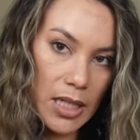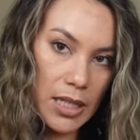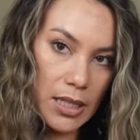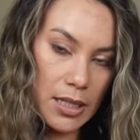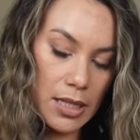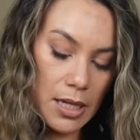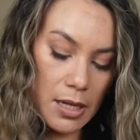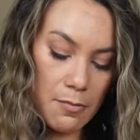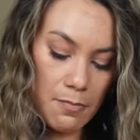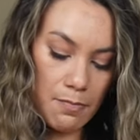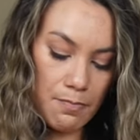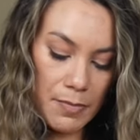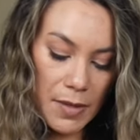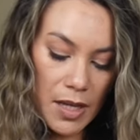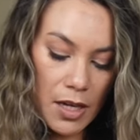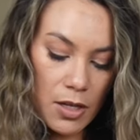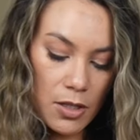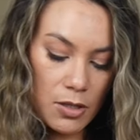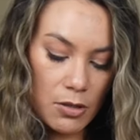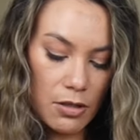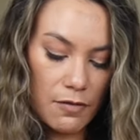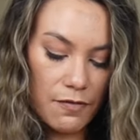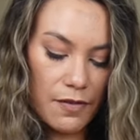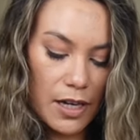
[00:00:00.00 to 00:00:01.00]
See?
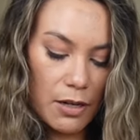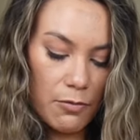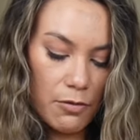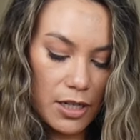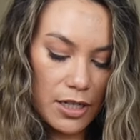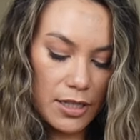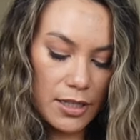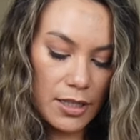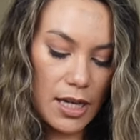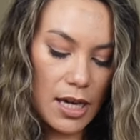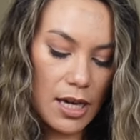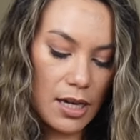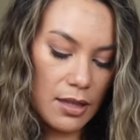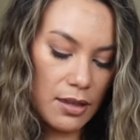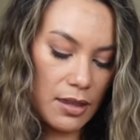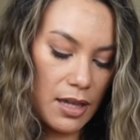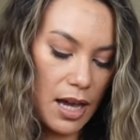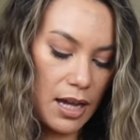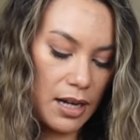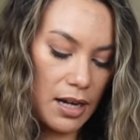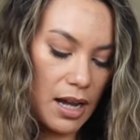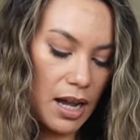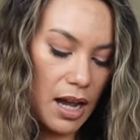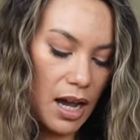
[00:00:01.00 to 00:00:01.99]
So if I were to take
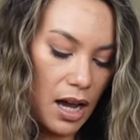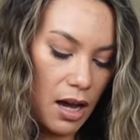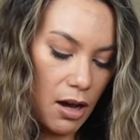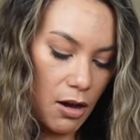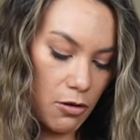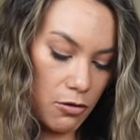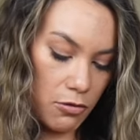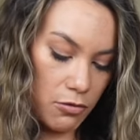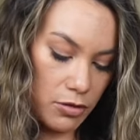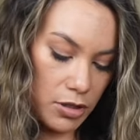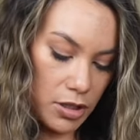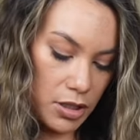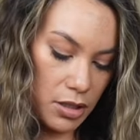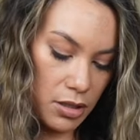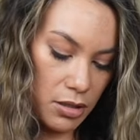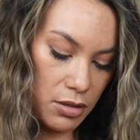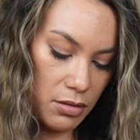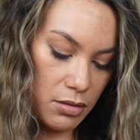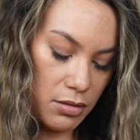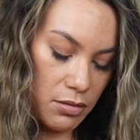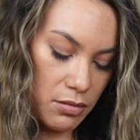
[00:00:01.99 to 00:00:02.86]
that out,